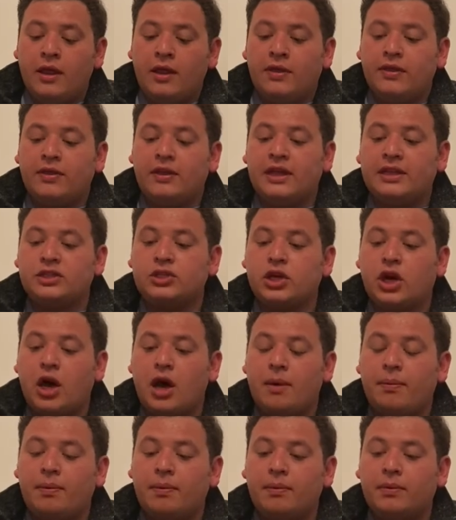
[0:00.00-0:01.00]
The
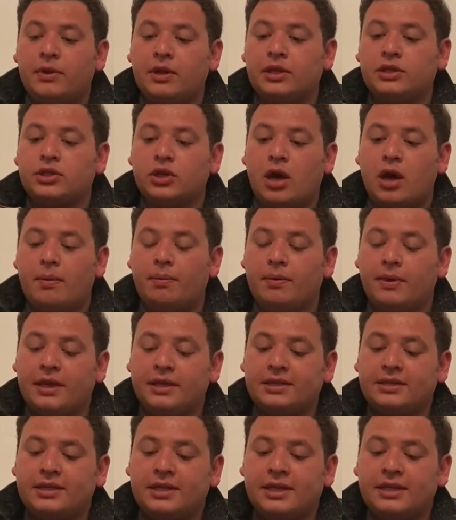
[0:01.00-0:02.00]
top
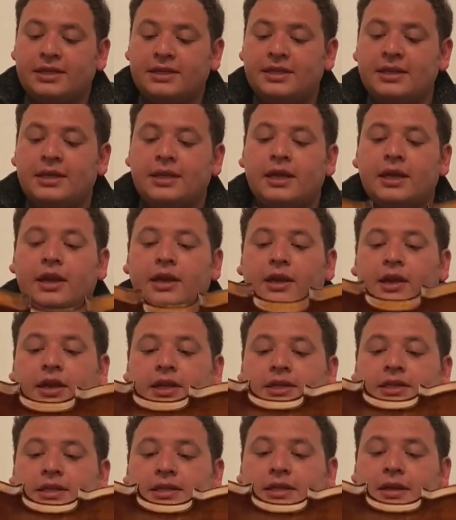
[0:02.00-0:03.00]
is this, and
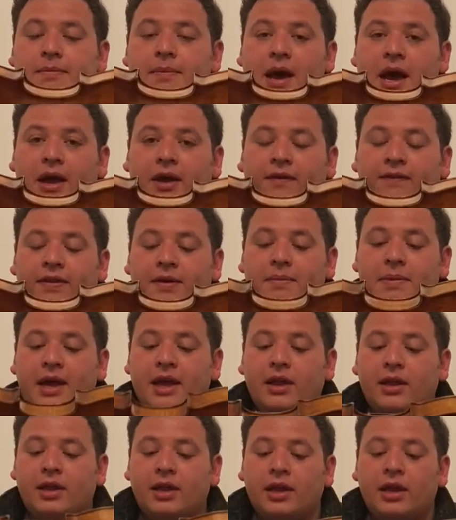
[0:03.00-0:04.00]
this is the back of the
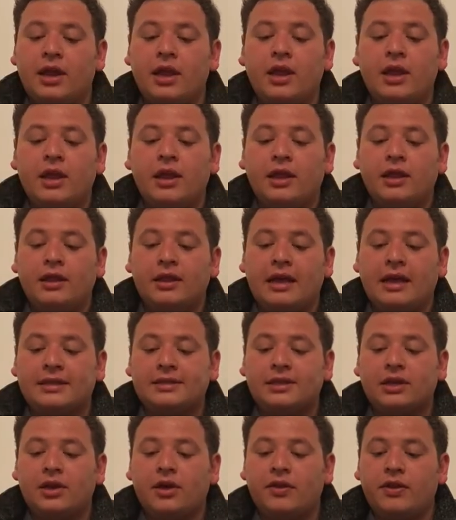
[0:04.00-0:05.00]
violin. That's
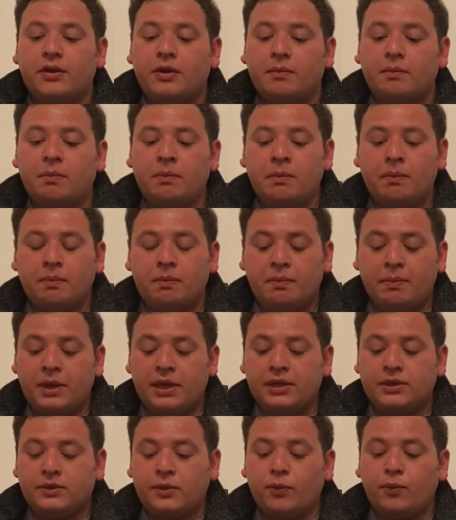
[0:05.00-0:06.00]
another
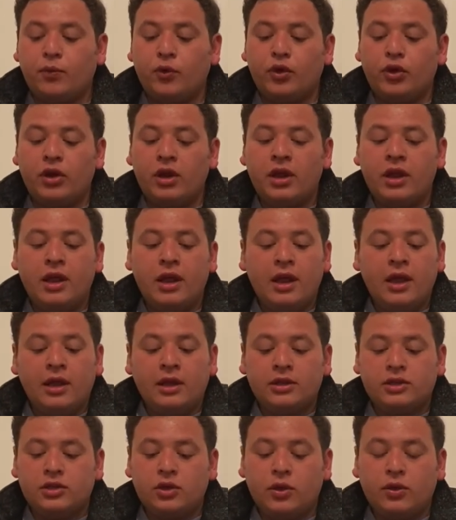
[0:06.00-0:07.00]
piece of wood.
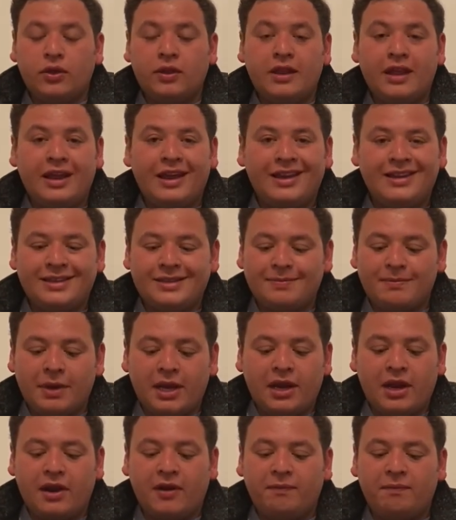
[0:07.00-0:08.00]
So it's
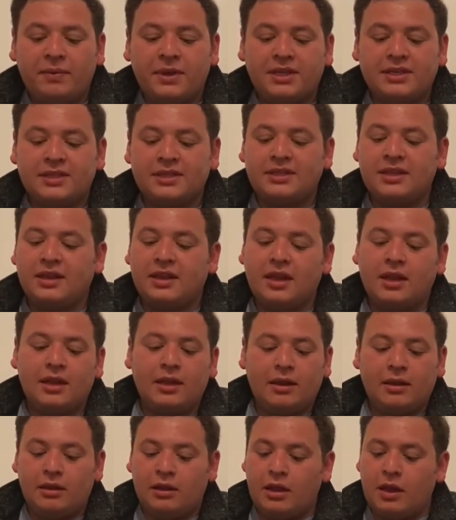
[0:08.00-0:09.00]
made out of pieces, and
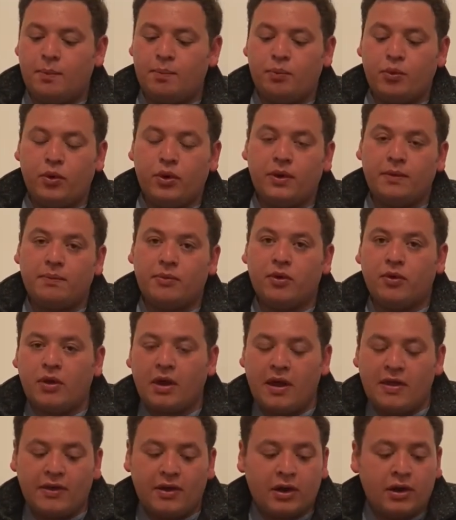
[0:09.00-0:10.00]
then they put them
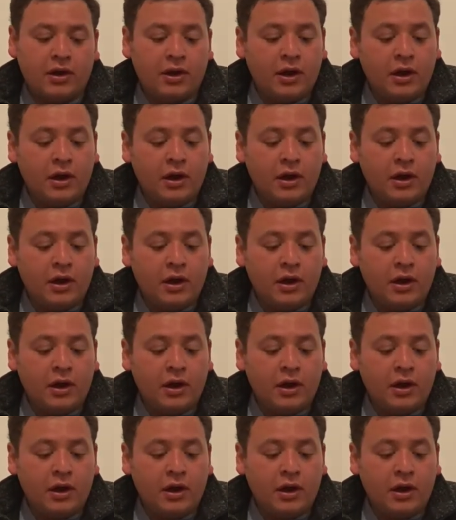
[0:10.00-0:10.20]
together.